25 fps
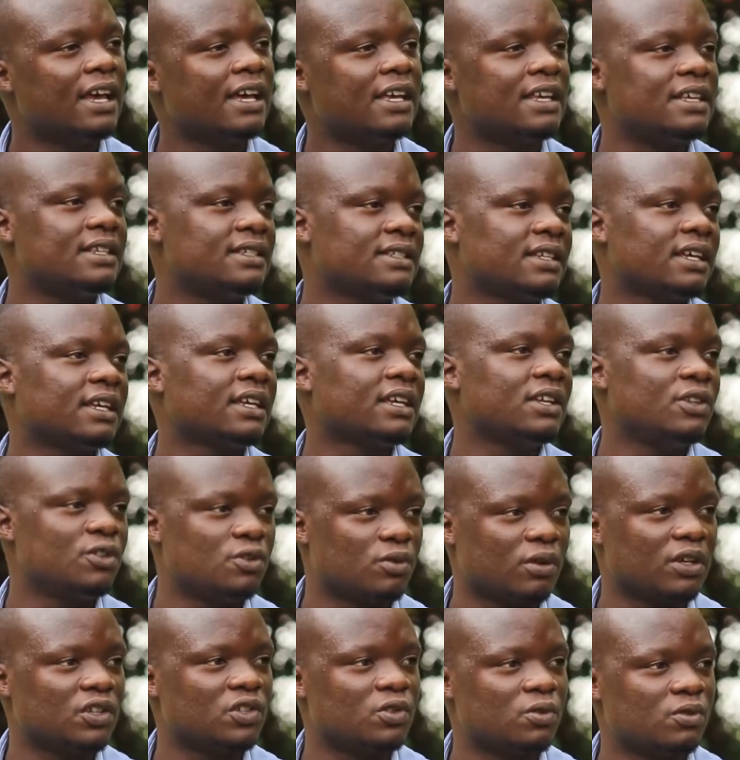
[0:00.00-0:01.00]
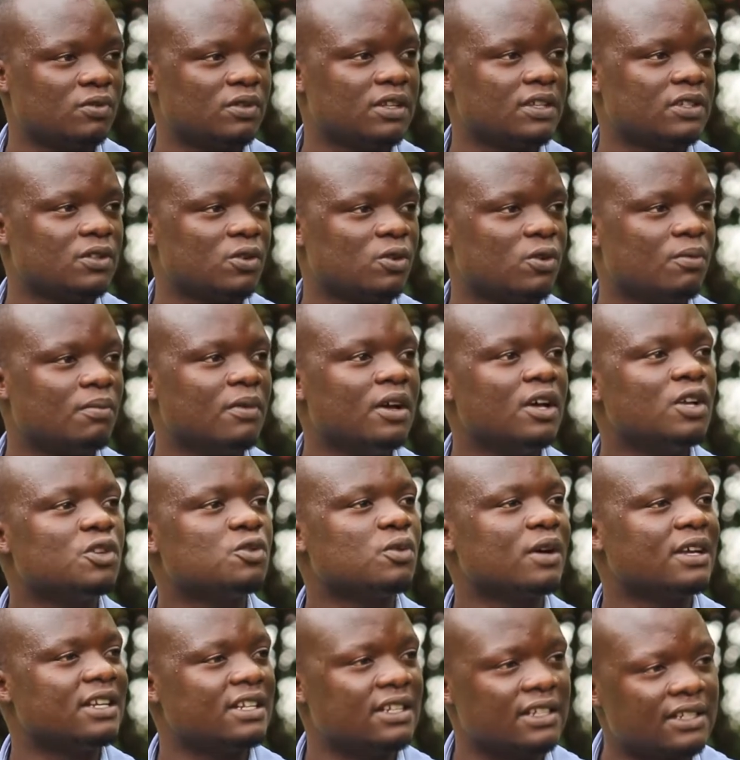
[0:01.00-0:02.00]
he's taken to a children's home,
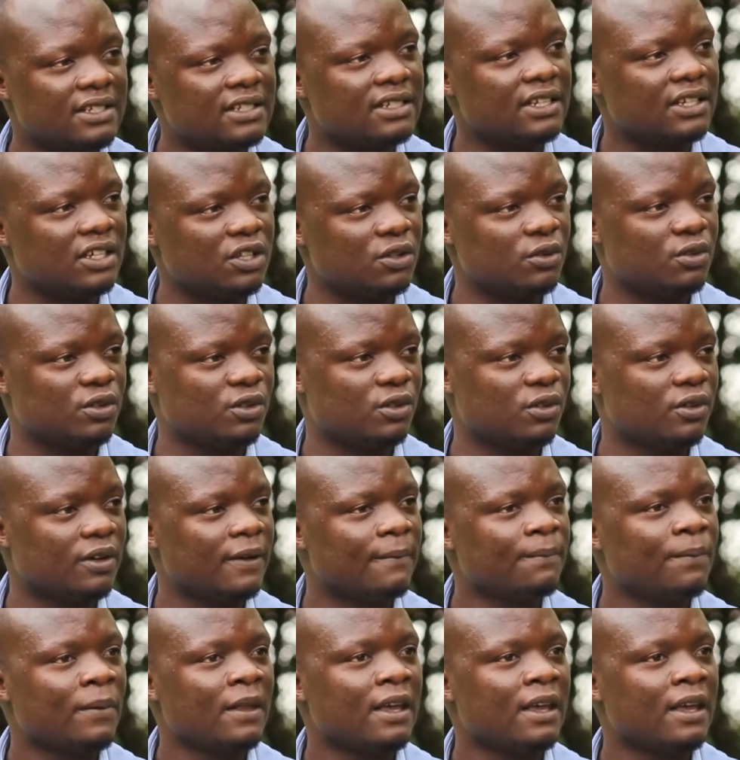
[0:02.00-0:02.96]
to an institution,